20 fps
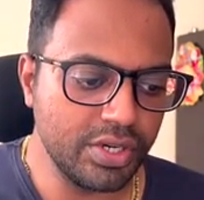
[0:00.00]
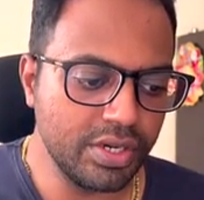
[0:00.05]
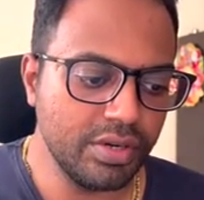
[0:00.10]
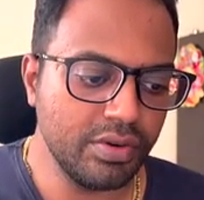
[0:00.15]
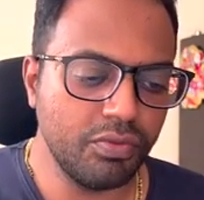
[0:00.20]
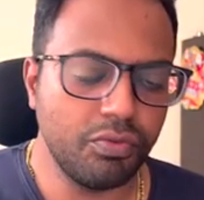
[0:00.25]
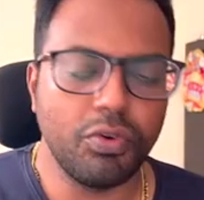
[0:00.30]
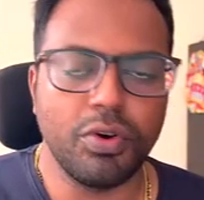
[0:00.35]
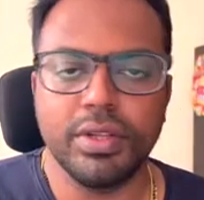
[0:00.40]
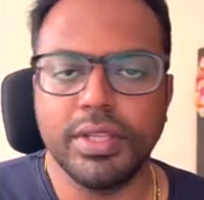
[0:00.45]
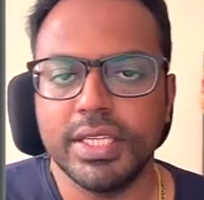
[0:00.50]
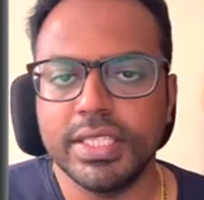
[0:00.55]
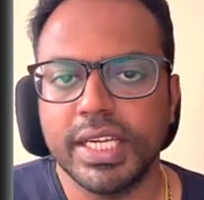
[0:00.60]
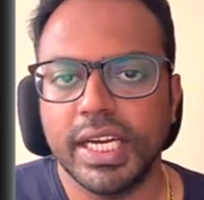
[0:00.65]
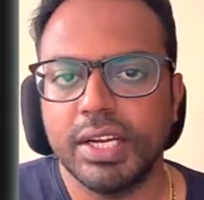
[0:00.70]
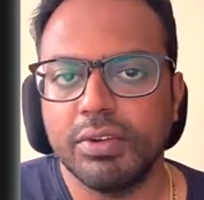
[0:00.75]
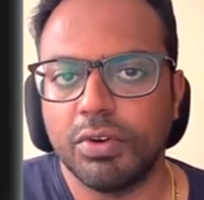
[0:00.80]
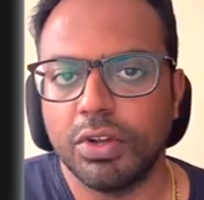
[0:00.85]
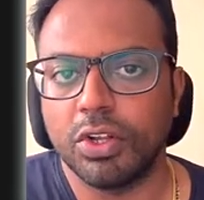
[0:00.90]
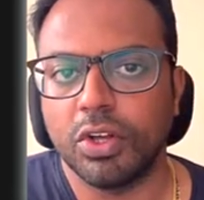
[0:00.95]
For these kind
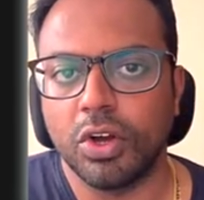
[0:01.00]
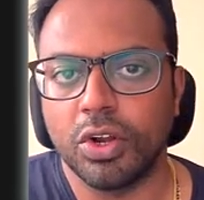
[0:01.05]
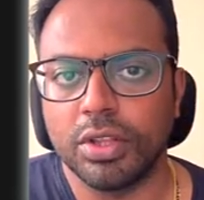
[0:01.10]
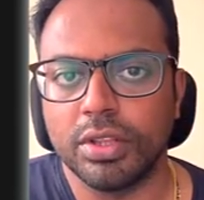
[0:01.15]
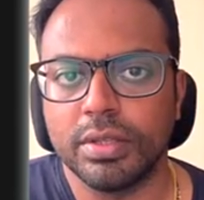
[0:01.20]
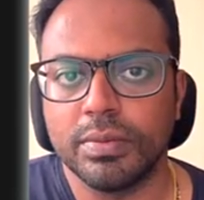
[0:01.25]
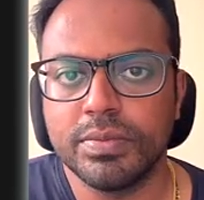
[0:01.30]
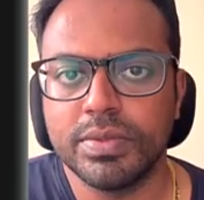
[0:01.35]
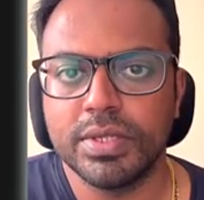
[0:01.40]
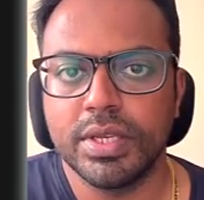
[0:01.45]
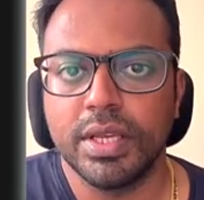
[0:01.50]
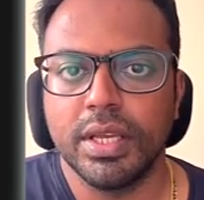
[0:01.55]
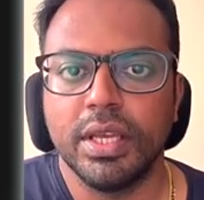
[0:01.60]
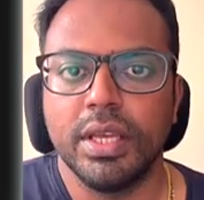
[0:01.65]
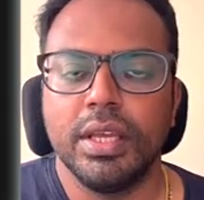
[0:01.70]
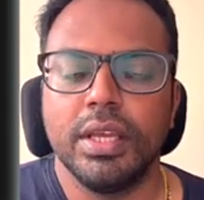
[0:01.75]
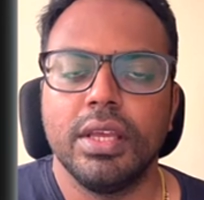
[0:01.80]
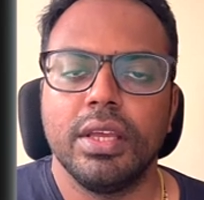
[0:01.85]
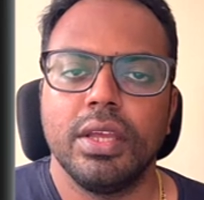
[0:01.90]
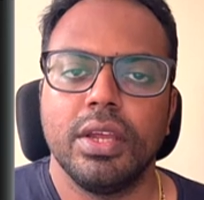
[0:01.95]
of algorithms,
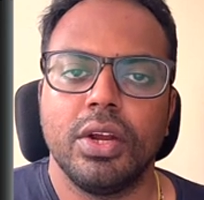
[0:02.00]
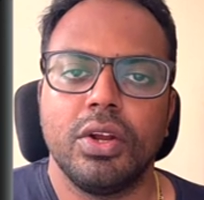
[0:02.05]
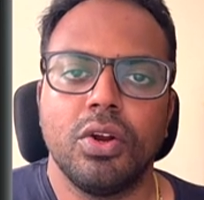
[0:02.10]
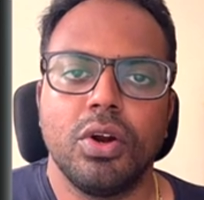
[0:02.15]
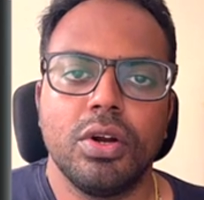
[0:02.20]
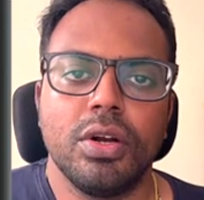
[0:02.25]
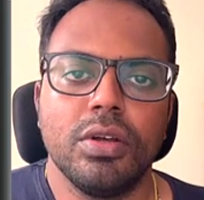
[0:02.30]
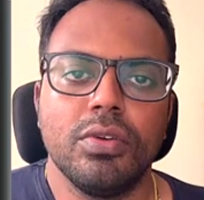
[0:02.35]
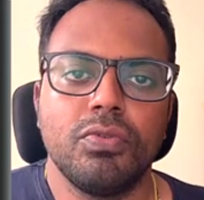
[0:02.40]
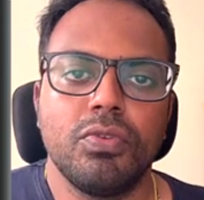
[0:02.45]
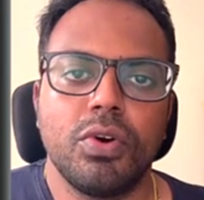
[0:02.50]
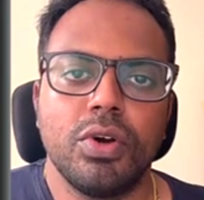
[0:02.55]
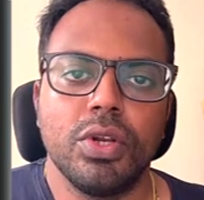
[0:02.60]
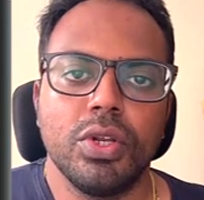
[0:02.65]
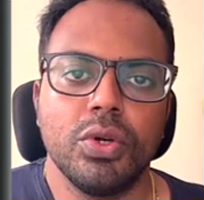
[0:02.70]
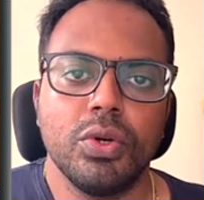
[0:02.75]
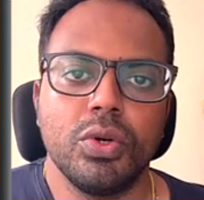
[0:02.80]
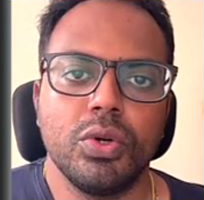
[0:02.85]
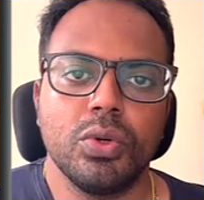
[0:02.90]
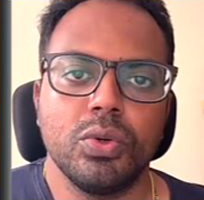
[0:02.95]
in order for you
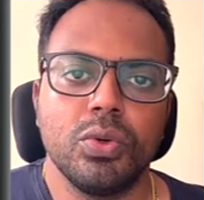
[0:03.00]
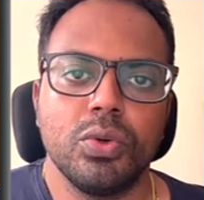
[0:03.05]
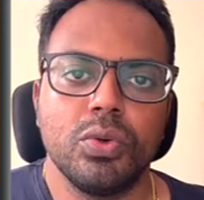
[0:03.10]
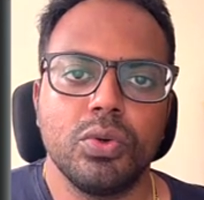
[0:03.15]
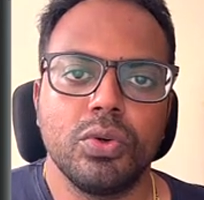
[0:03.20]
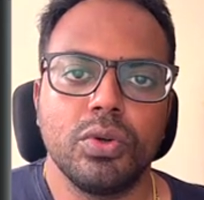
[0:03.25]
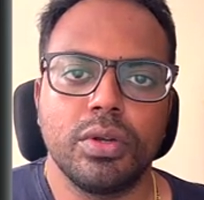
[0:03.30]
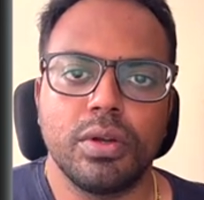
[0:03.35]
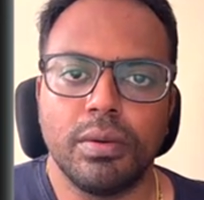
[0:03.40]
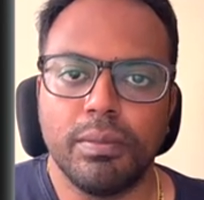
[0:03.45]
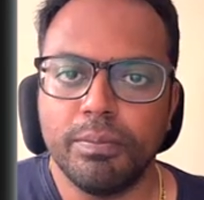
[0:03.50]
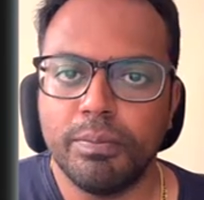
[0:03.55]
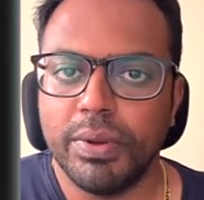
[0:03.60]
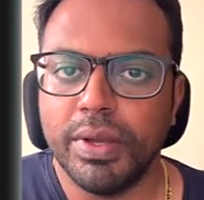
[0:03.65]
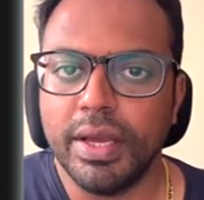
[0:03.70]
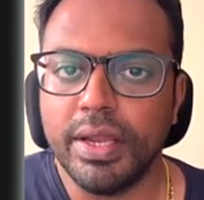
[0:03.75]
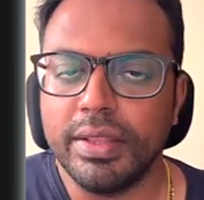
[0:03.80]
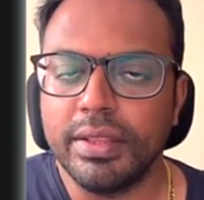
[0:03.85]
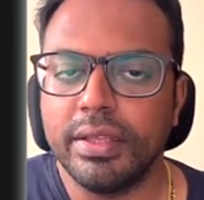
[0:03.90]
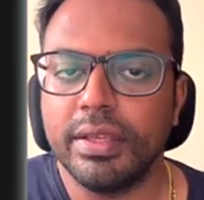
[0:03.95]
to
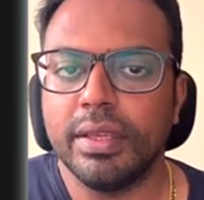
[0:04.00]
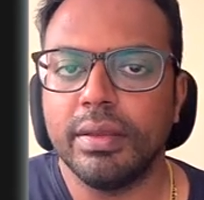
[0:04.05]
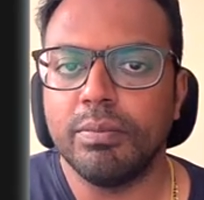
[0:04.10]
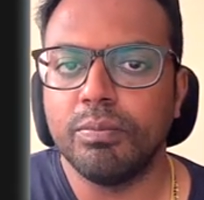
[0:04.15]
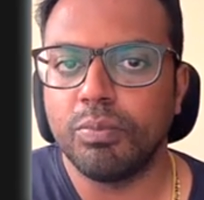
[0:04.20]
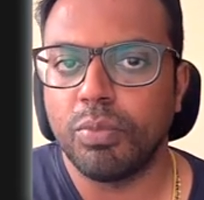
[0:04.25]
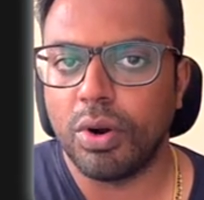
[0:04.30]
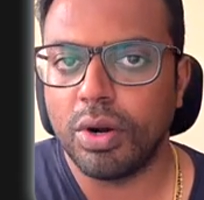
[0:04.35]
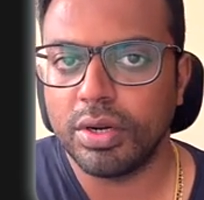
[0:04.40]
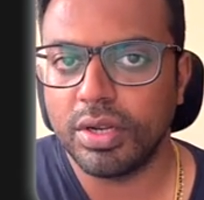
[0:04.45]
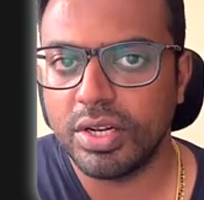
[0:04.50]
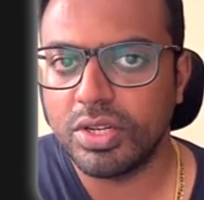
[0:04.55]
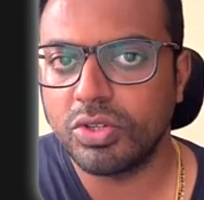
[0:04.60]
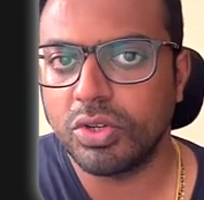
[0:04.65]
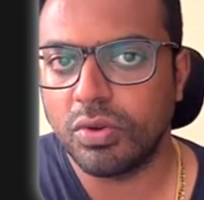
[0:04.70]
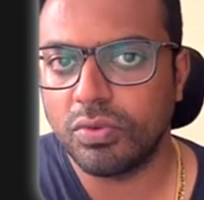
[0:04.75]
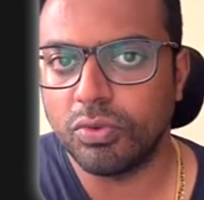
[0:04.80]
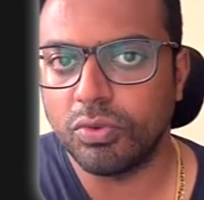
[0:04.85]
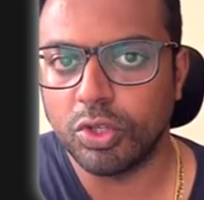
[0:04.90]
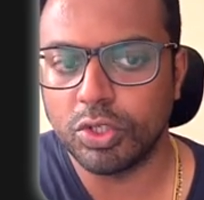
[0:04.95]
compare the importance
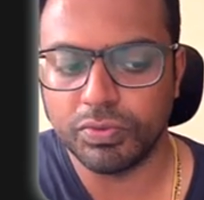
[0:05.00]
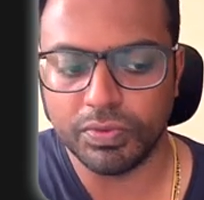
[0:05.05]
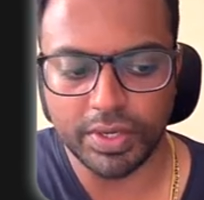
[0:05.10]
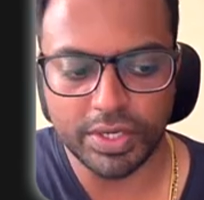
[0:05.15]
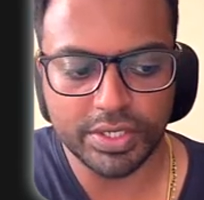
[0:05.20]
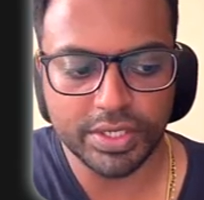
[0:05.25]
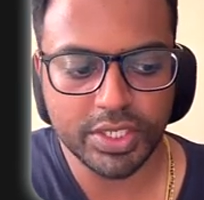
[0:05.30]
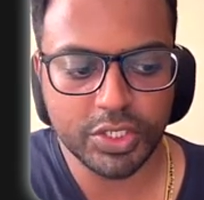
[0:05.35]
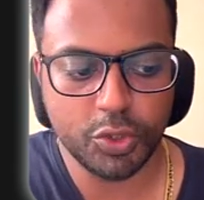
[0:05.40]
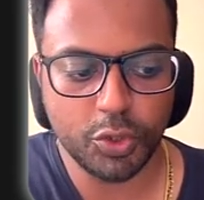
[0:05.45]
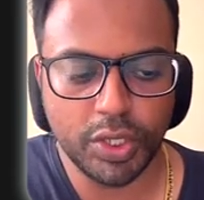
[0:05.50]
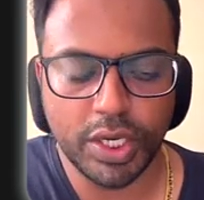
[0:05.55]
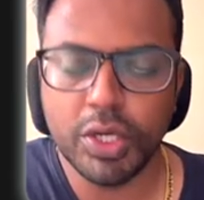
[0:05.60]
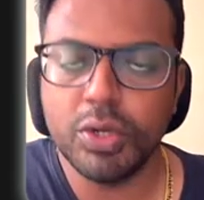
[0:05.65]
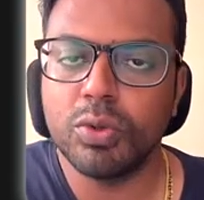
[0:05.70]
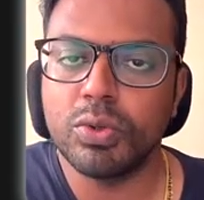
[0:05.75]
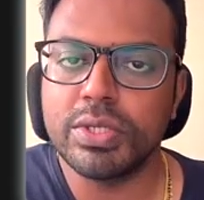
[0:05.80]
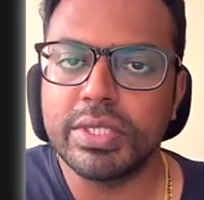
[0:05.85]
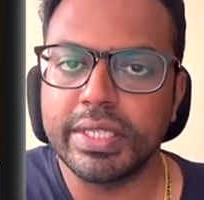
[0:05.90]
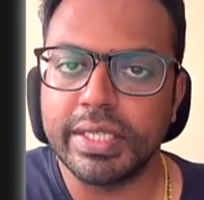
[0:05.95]
of those features, you need to
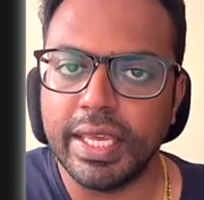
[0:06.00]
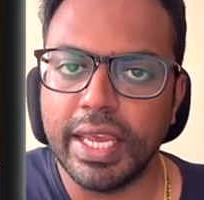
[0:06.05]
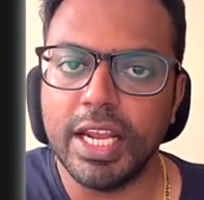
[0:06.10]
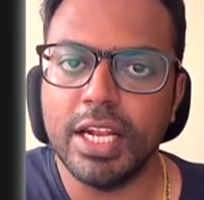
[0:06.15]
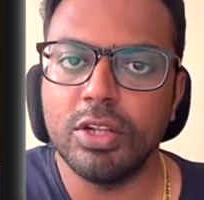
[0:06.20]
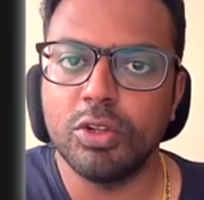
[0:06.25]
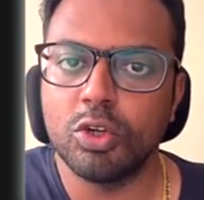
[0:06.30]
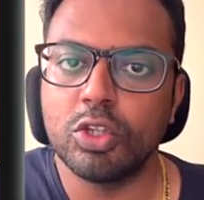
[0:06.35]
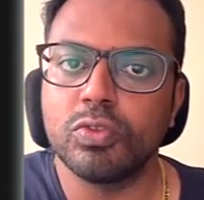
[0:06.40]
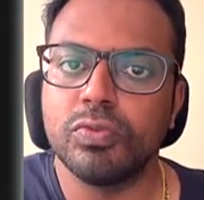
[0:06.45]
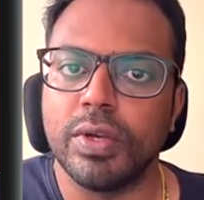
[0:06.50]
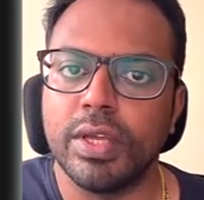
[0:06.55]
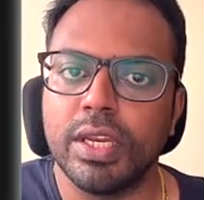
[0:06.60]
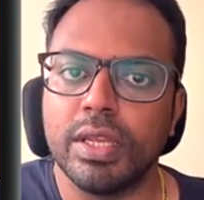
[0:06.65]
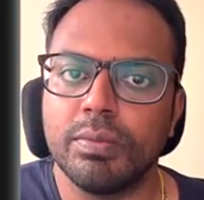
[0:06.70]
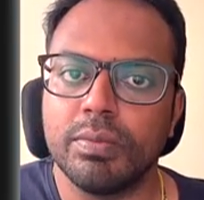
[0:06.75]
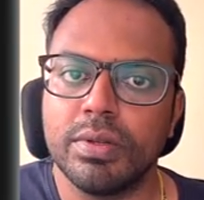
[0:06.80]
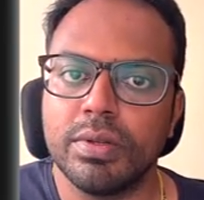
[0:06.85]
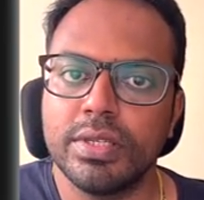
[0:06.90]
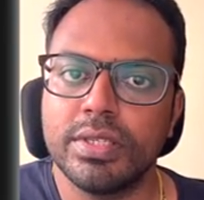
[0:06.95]
scale those
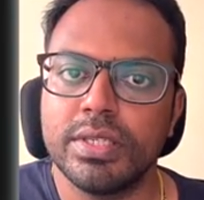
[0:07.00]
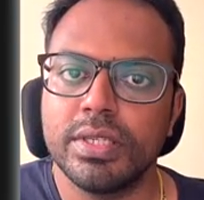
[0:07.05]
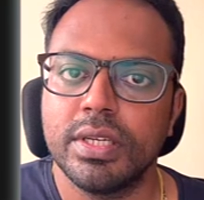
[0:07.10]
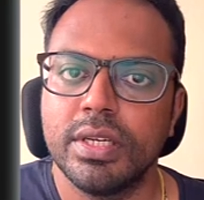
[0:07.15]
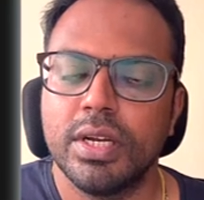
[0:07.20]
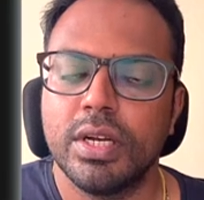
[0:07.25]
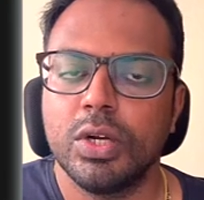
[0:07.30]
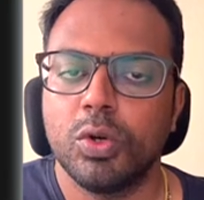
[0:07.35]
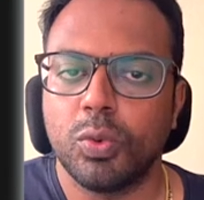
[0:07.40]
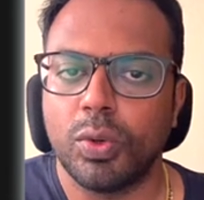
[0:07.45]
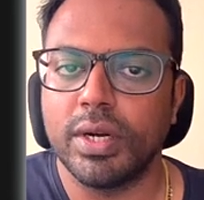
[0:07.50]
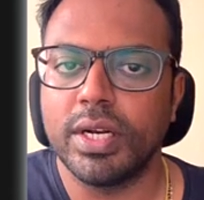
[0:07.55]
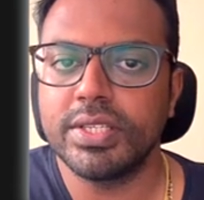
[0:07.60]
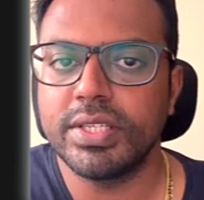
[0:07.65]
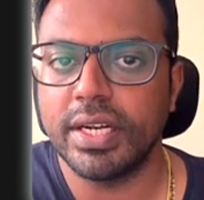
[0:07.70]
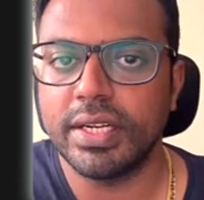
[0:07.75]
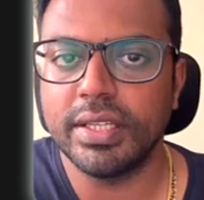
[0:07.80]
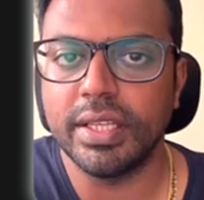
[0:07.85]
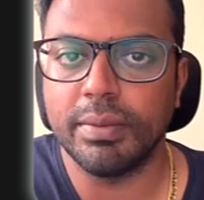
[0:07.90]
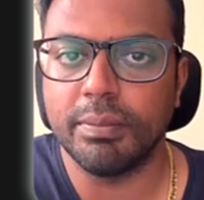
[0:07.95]
variables to
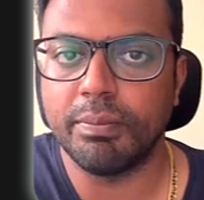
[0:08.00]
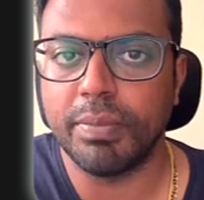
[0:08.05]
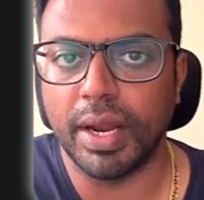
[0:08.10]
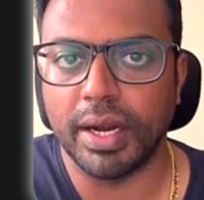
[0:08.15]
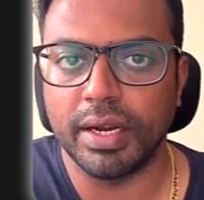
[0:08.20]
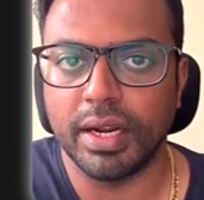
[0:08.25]
understand the impact.